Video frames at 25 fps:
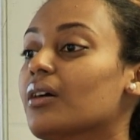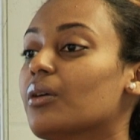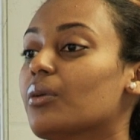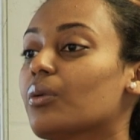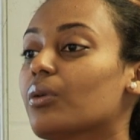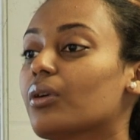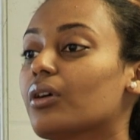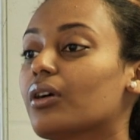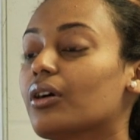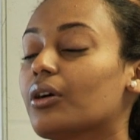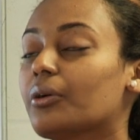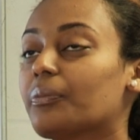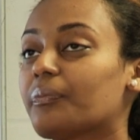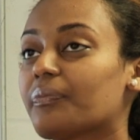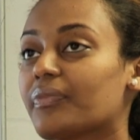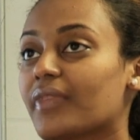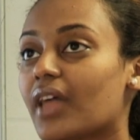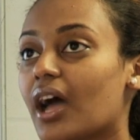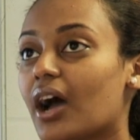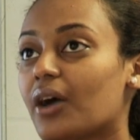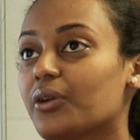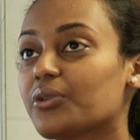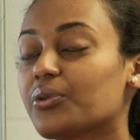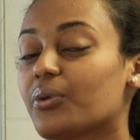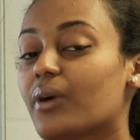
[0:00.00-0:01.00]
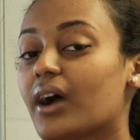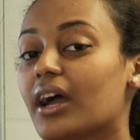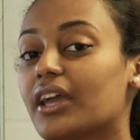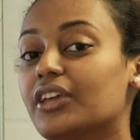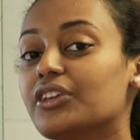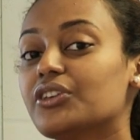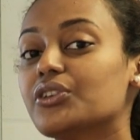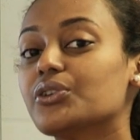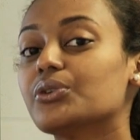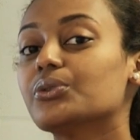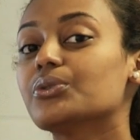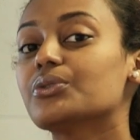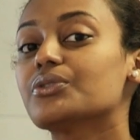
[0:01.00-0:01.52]
well, how do I
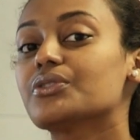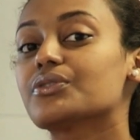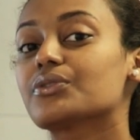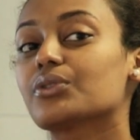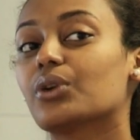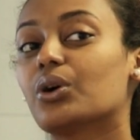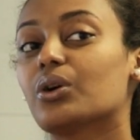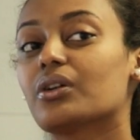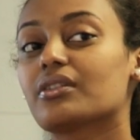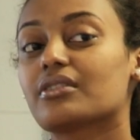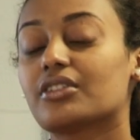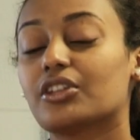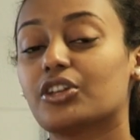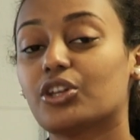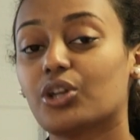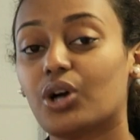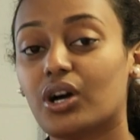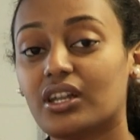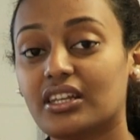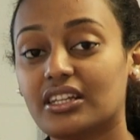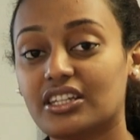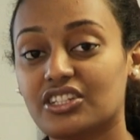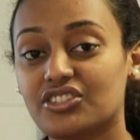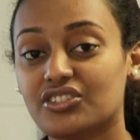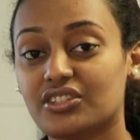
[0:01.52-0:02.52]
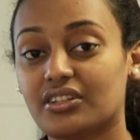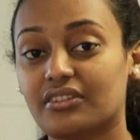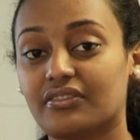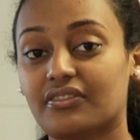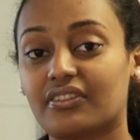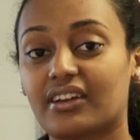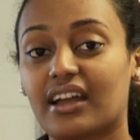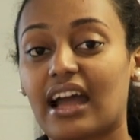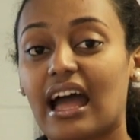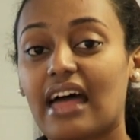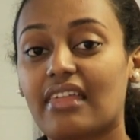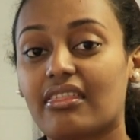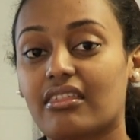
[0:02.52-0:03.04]
use all the knowledge
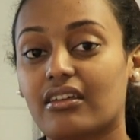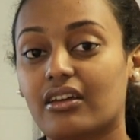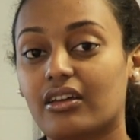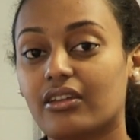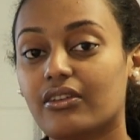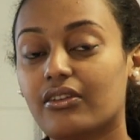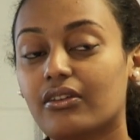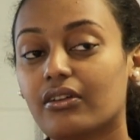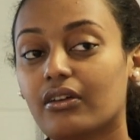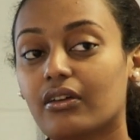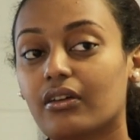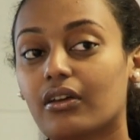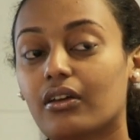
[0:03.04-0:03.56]
I've gathered